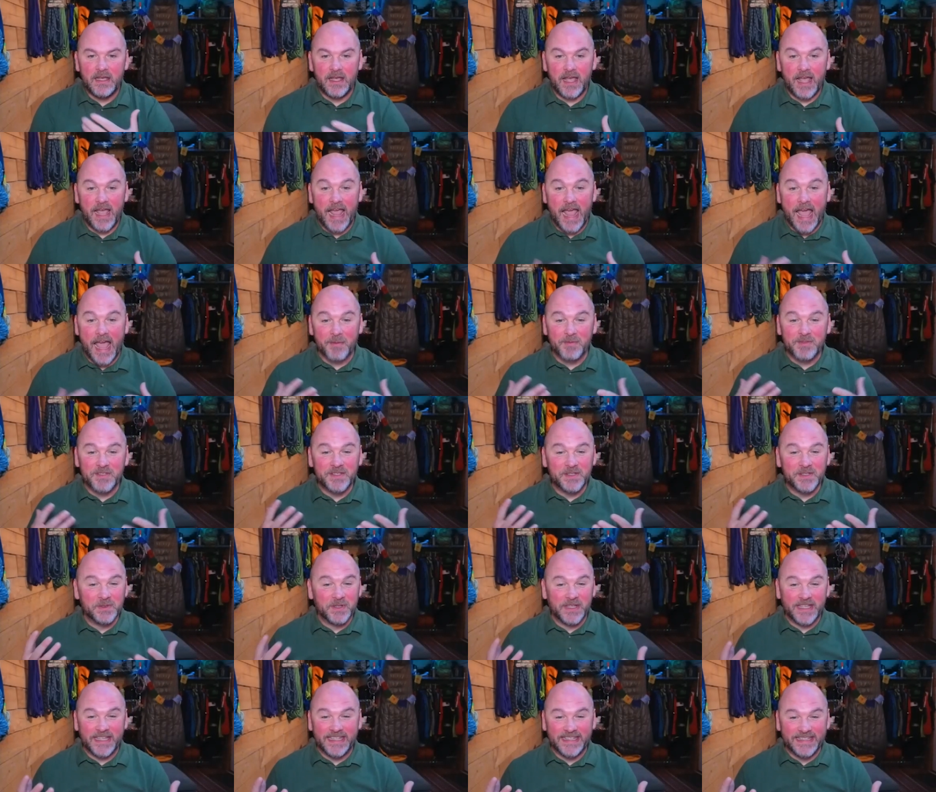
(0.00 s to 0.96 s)
I'm still
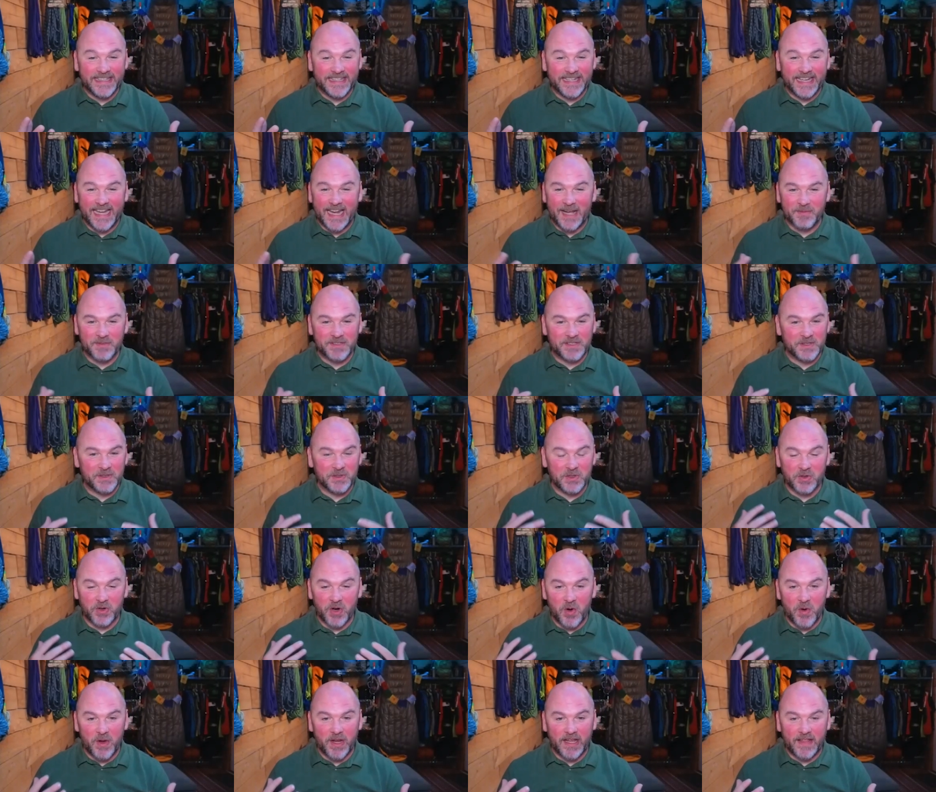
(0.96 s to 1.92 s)
healing and I'm still
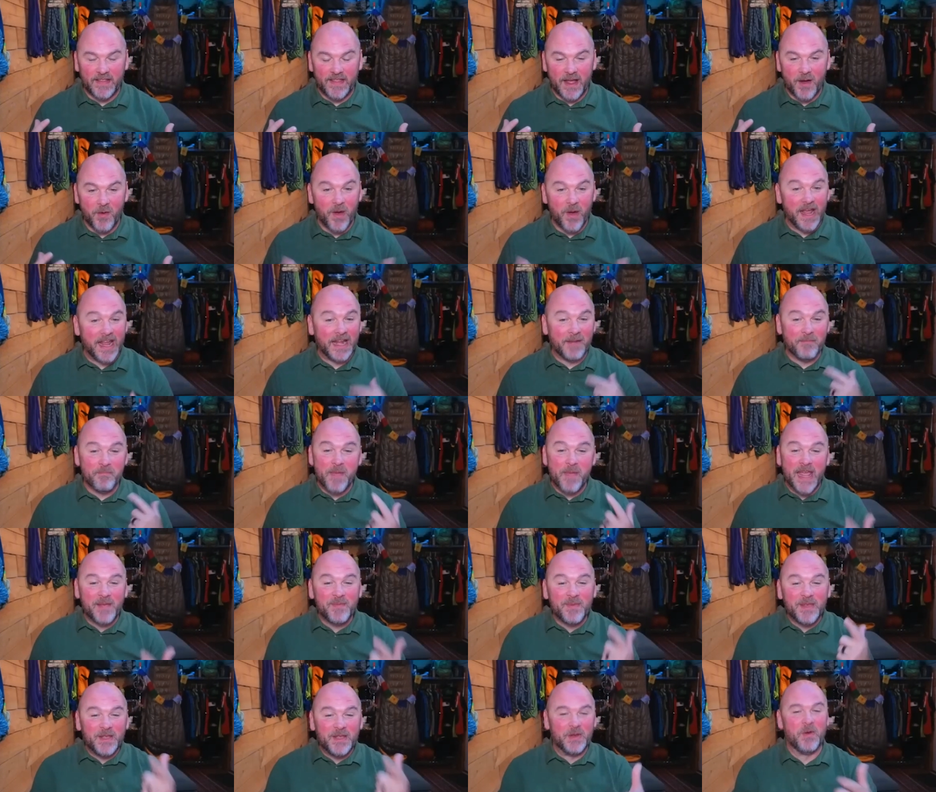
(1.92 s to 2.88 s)
growing in that way. And
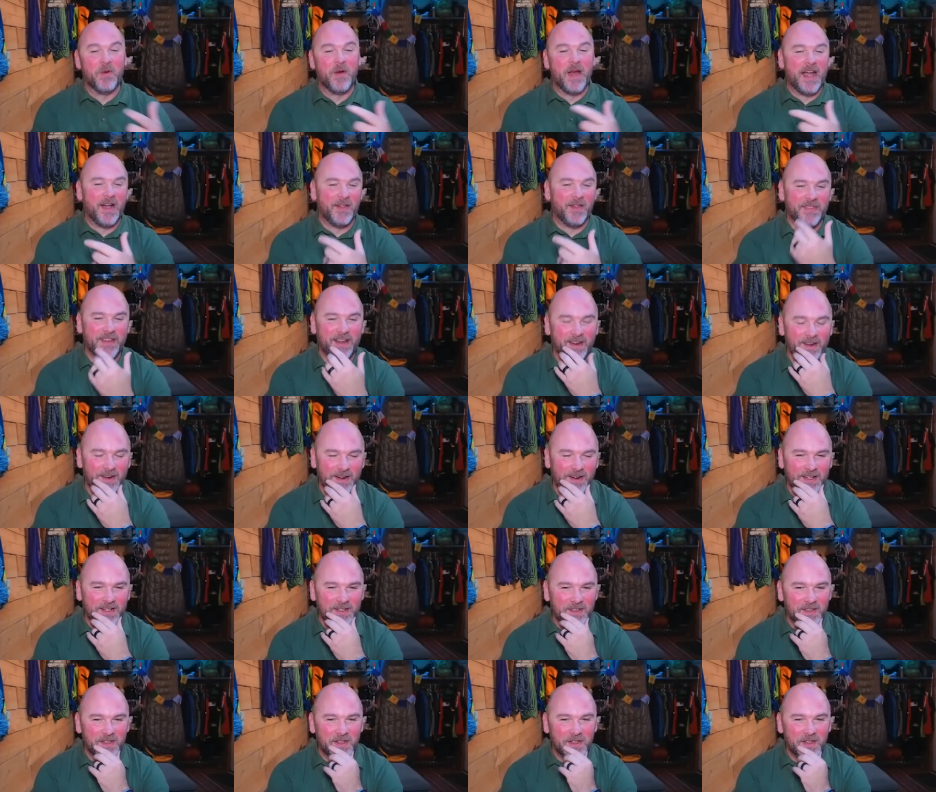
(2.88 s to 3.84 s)
maybe you're out there
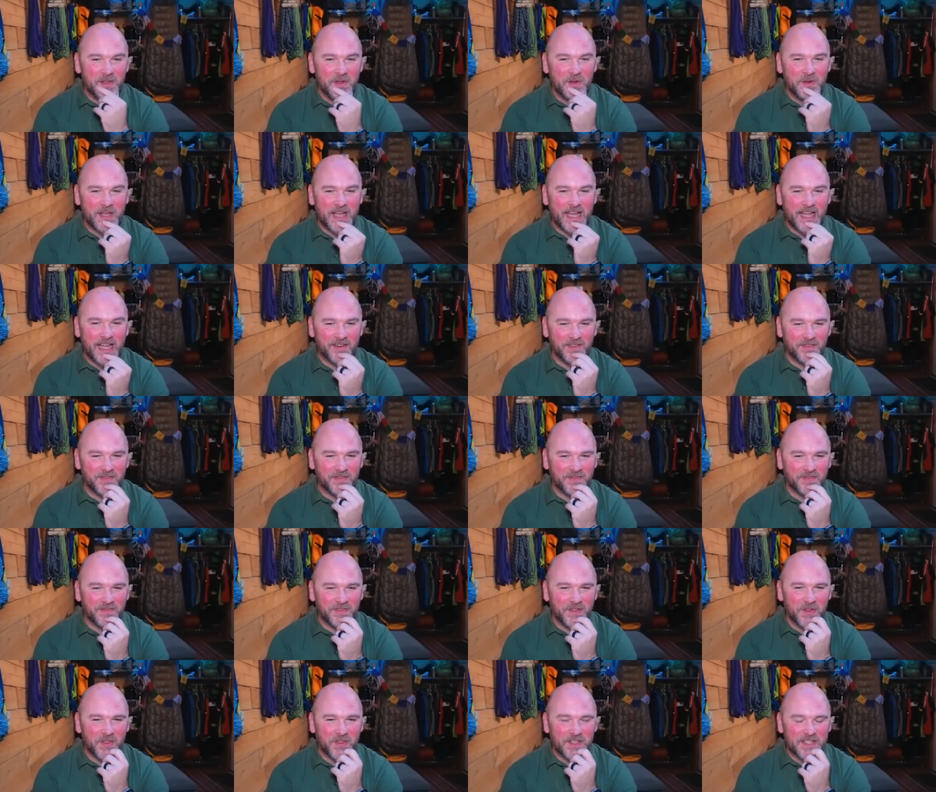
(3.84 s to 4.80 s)
and you kind of
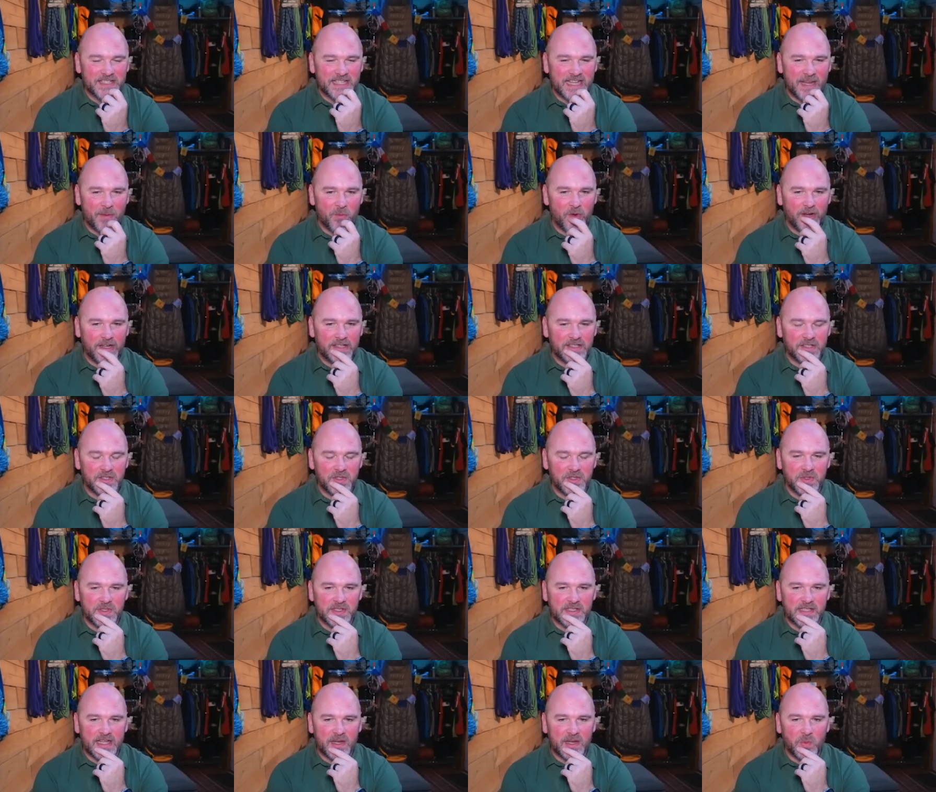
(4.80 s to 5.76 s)
feel the same way too,
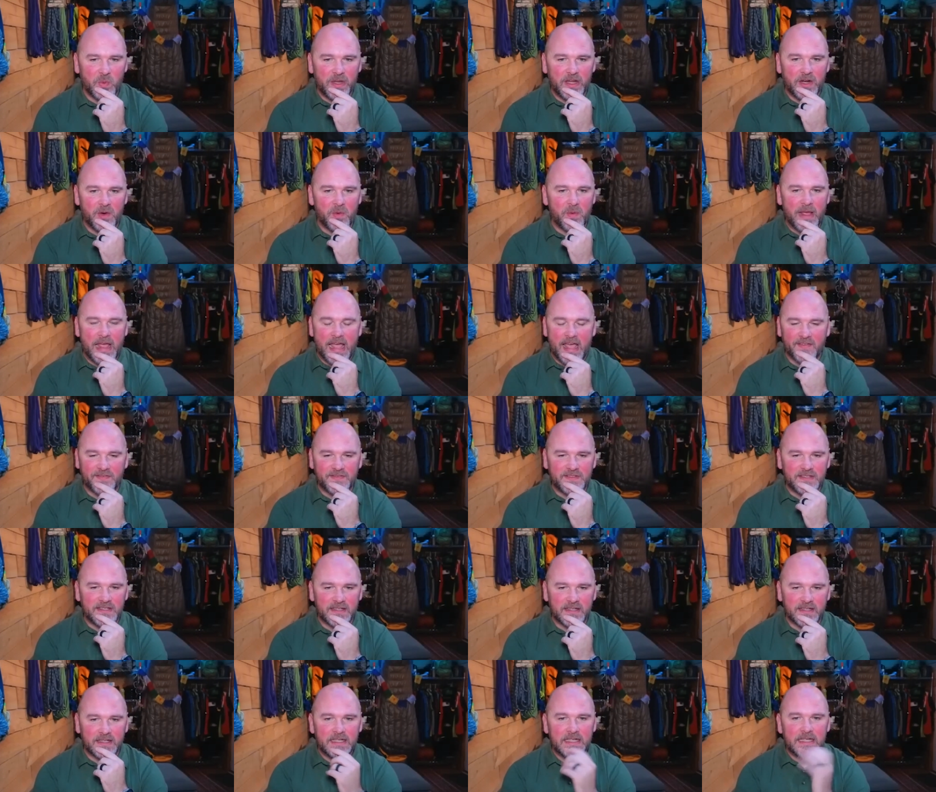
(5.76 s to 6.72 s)
is that we don't have
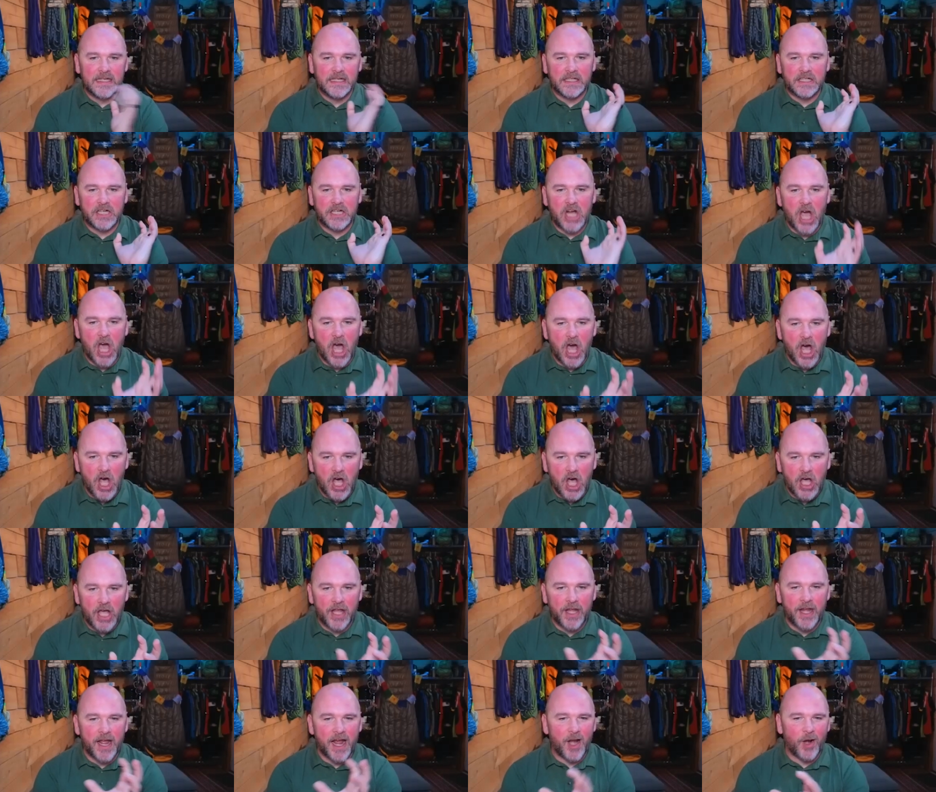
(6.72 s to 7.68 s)
to
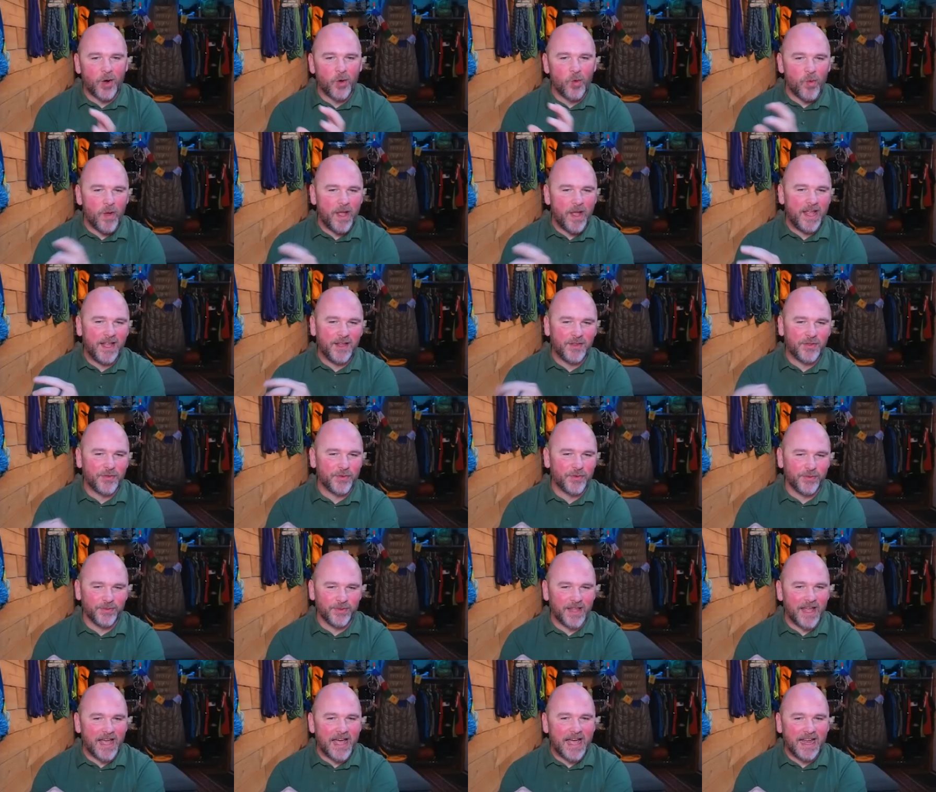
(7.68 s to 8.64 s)
con our way
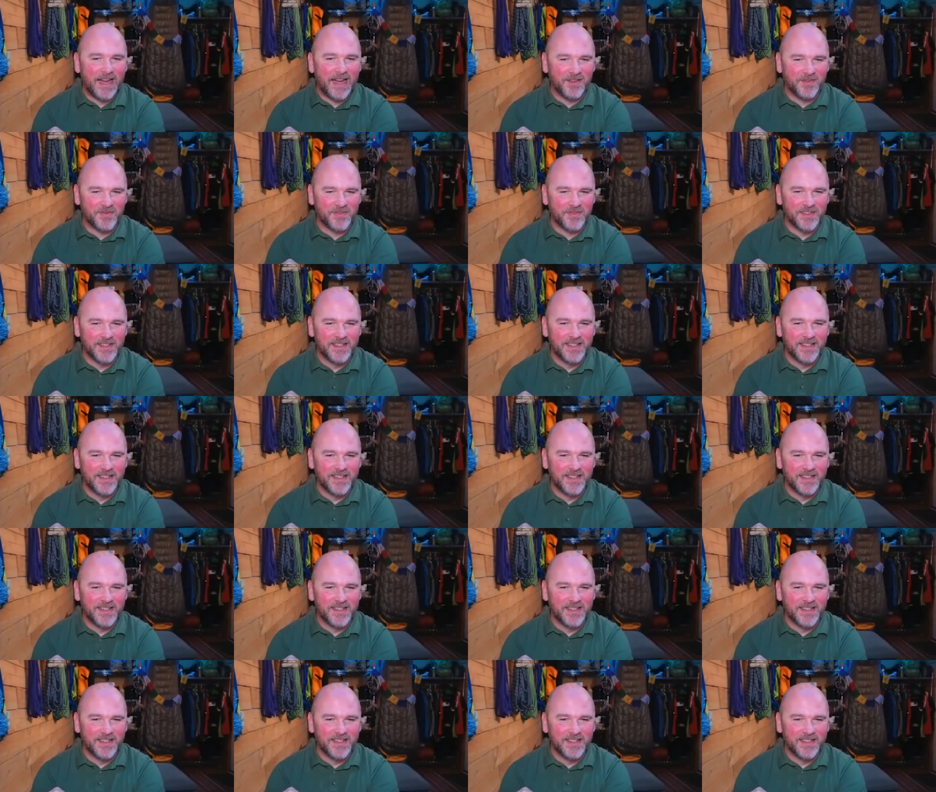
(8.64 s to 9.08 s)
through life.